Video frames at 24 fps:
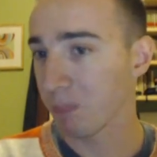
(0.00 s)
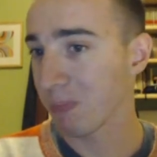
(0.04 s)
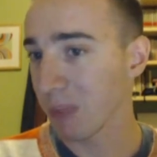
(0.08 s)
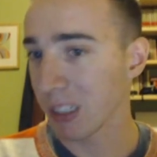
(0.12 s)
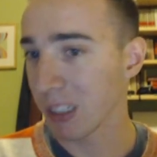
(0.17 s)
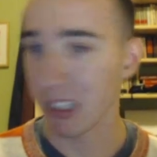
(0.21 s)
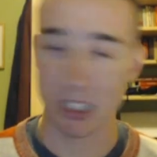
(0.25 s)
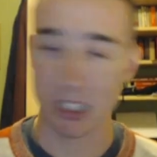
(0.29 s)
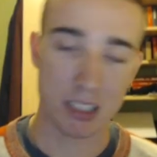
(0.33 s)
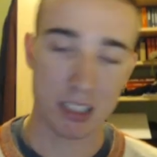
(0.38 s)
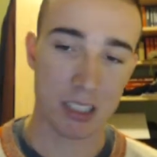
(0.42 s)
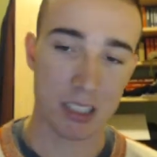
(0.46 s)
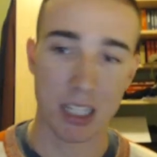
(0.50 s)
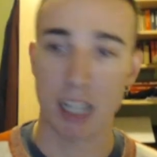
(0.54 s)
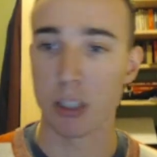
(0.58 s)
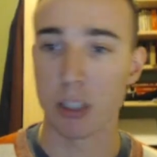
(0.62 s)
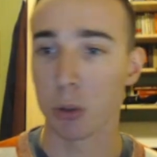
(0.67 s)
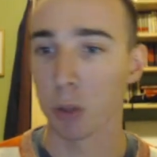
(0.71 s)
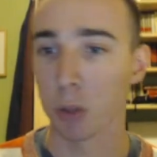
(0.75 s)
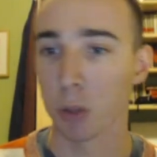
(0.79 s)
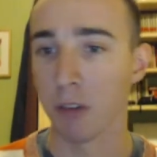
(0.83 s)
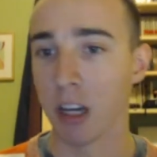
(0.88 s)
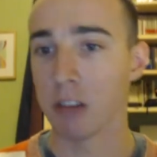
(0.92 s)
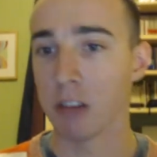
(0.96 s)
it's hard
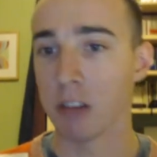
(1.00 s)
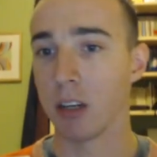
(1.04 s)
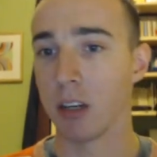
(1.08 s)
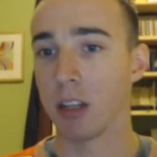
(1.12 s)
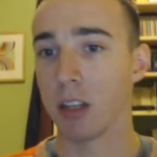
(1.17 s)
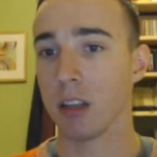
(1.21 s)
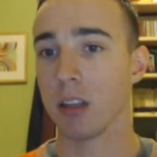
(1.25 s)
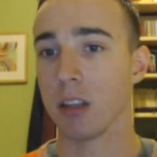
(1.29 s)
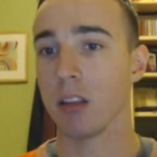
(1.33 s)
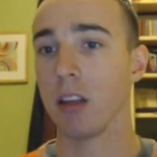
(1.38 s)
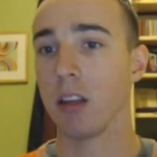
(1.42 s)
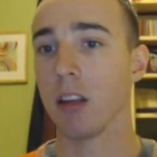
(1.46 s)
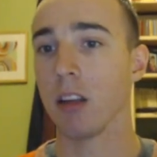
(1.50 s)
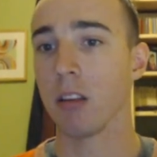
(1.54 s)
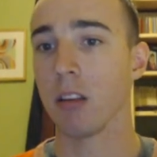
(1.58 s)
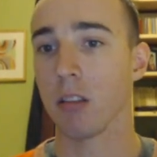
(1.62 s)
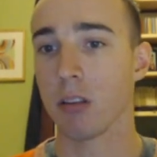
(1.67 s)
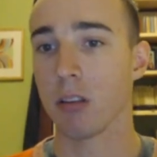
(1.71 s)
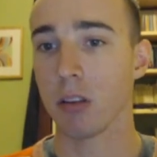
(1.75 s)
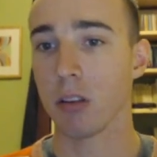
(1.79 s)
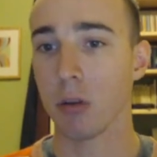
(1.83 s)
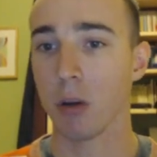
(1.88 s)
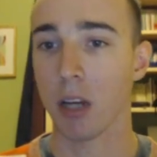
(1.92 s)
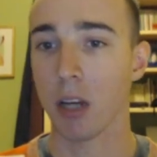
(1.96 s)
to evaluate this.
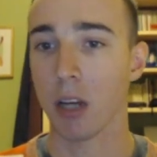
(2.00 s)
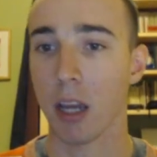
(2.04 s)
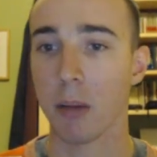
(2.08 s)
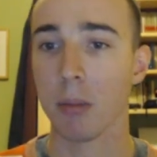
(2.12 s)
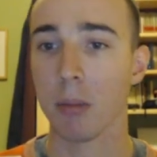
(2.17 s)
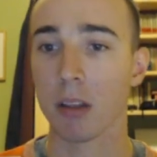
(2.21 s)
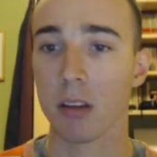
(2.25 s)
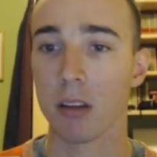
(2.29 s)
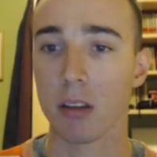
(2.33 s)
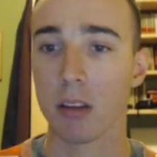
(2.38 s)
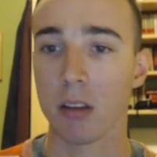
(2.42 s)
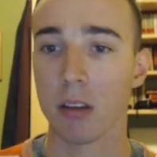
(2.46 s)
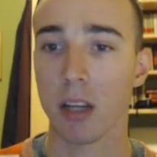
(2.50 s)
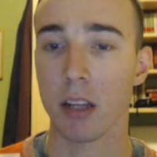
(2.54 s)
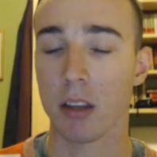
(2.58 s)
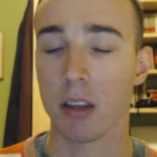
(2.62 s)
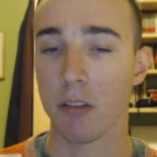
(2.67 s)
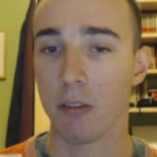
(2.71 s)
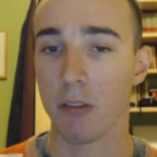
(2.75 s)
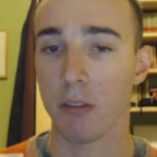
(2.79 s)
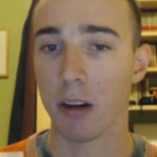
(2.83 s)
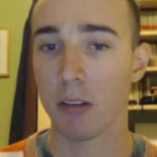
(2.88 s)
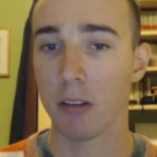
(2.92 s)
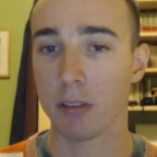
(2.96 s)
So okay, but knight
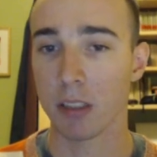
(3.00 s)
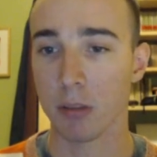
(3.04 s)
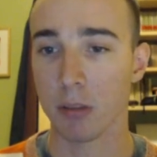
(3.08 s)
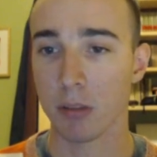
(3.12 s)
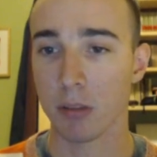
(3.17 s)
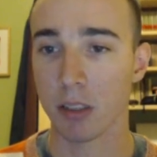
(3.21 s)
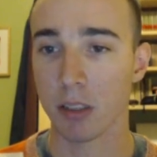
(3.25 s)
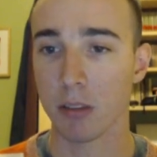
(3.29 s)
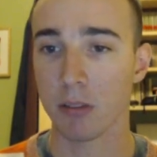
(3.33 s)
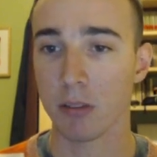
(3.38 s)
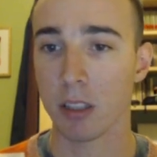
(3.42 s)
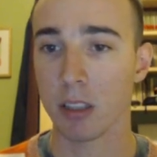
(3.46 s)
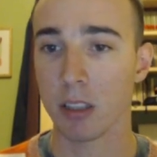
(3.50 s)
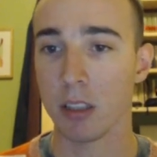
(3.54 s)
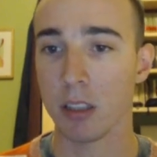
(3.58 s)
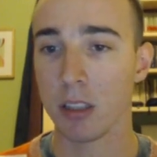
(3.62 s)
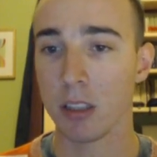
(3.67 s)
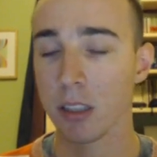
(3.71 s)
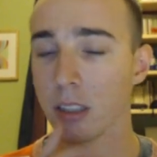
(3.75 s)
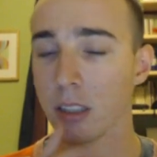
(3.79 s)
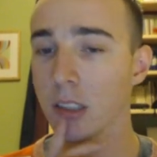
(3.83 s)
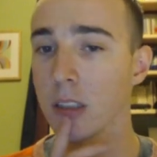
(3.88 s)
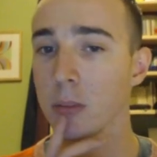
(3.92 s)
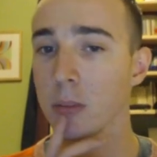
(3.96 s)
e5 seems very
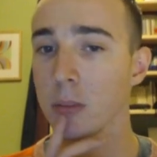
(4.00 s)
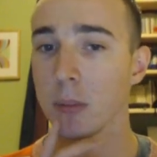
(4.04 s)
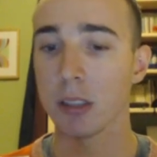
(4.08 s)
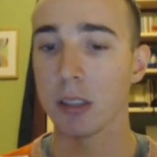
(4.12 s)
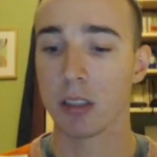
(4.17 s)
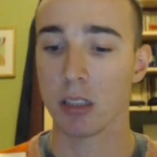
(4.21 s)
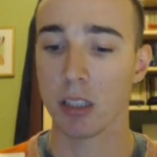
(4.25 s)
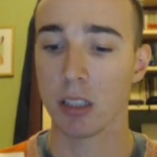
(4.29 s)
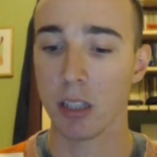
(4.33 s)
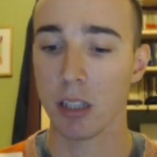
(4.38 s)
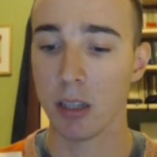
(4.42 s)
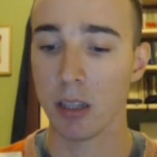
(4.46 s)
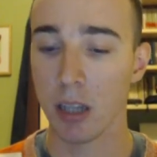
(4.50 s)
decent, but